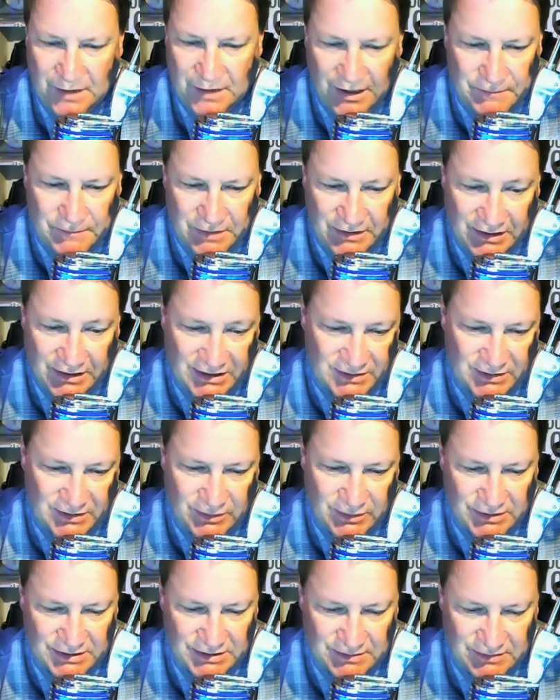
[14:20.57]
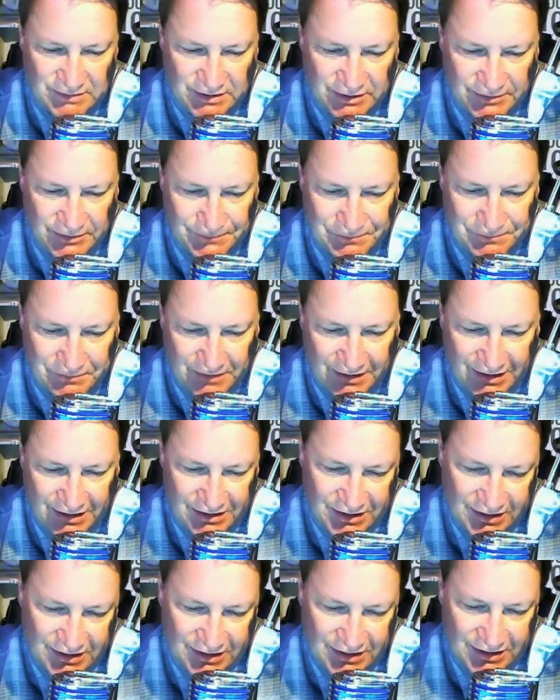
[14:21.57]
and that's what he wants him to do. And I
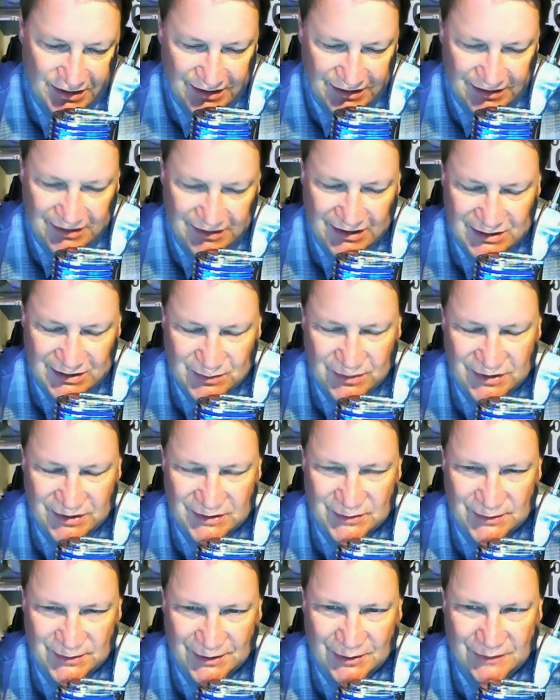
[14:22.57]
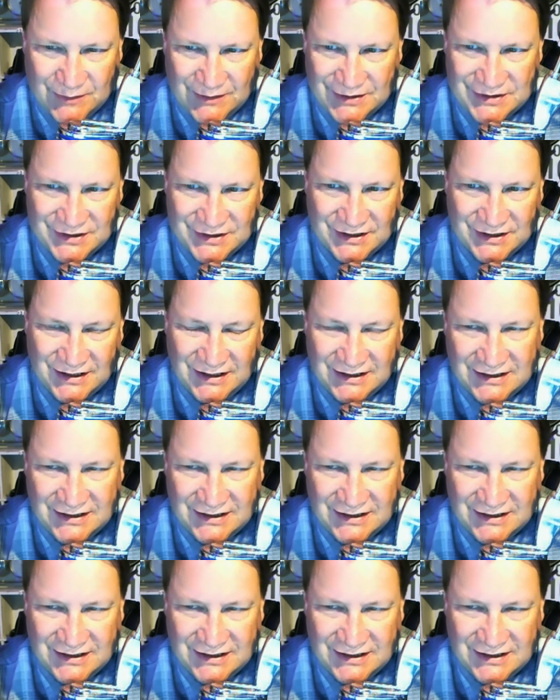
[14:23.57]
think that that's where this will go eventually.